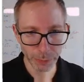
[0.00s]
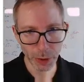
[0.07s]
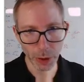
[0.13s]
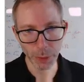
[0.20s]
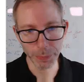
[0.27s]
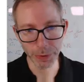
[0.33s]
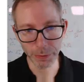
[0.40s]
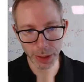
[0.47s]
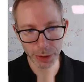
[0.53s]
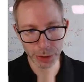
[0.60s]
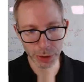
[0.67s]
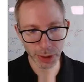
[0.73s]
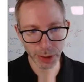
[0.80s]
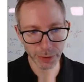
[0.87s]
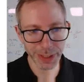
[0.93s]

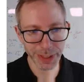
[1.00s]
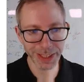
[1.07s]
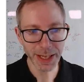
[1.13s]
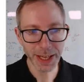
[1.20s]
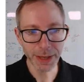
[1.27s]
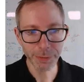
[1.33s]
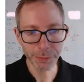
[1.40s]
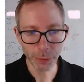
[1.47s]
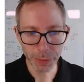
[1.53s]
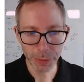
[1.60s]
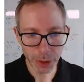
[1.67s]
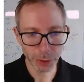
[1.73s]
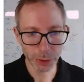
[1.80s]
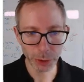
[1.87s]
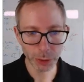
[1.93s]
observation is that from
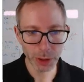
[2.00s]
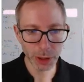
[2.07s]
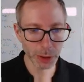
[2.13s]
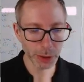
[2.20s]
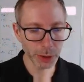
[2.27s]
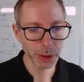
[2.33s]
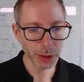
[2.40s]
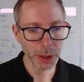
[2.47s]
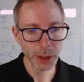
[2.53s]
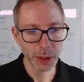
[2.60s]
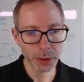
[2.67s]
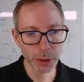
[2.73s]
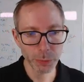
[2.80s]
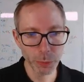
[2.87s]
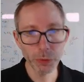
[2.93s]
year to year,
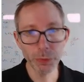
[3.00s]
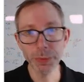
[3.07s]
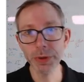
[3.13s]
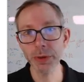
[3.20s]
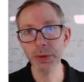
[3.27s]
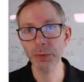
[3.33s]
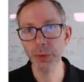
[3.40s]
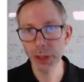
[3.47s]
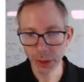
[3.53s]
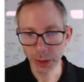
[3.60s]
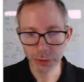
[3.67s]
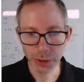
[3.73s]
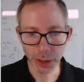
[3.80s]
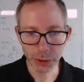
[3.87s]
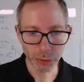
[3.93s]
the movements in the real
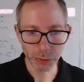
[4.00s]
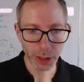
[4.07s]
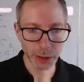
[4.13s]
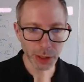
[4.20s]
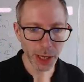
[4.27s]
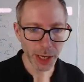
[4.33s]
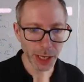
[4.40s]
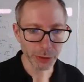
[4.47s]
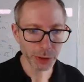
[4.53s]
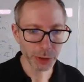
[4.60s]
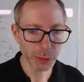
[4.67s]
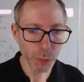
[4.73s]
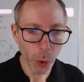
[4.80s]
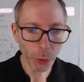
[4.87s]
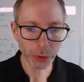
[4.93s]
exchange rate are actually
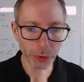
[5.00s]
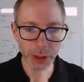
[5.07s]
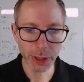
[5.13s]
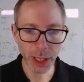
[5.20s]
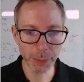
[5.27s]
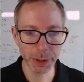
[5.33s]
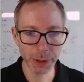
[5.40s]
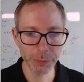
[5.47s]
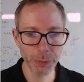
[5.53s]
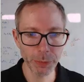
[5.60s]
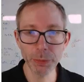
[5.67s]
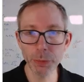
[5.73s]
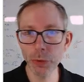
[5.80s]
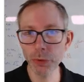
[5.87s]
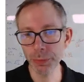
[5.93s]
mostly coming from
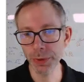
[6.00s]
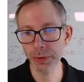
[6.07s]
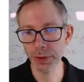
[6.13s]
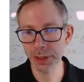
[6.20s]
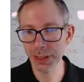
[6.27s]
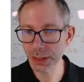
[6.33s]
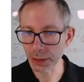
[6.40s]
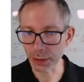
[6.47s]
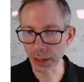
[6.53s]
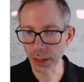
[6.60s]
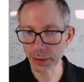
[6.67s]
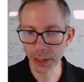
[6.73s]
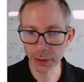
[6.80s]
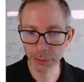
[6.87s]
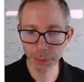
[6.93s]
the movements in E. And
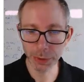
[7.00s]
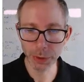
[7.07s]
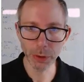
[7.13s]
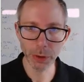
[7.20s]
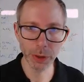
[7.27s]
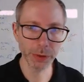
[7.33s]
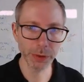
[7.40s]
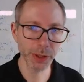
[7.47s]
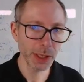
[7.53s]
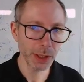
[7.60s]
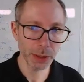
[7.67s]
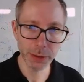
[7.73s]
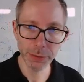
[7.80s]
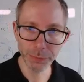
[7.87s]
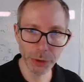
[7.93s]
that is because
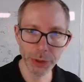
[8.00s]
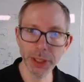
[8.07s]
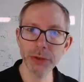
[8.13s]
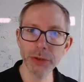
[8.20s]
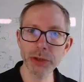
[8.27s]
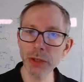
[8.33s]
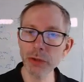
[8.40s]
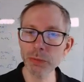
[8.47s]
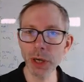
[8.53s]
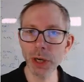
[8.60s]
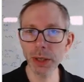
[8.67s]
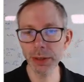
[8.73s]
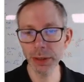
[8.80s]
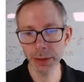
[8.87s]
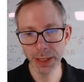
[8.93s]
in the foreign exchange
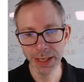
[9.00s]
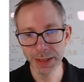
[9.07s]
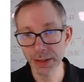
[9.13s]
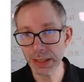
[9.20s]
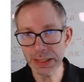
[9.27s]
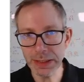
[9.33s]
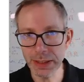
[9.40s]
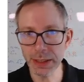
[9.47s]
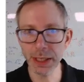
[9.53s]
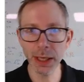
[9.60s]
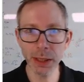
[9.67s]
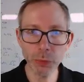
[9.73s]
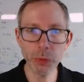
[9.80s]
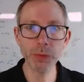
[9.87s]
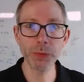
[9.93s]
market, the E
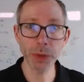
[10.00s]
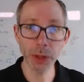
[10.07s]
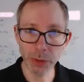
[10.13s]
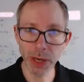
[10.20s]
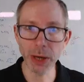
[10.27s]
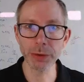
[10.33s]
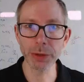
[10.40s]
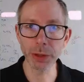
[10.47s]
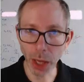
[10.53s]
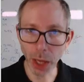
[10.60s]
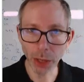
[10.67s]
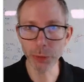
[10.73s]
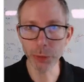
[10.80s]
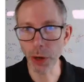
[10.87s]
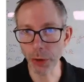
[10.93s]
can move around a
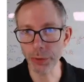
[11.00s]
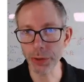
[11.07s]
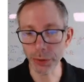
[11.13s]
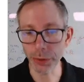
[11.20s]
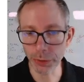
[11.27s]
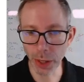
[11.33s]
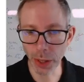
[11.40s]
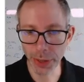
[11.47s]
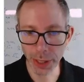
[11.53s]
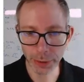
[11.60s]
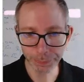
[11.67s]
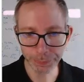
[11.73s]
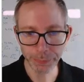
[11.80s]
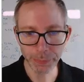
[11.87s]
lot. We already saw that.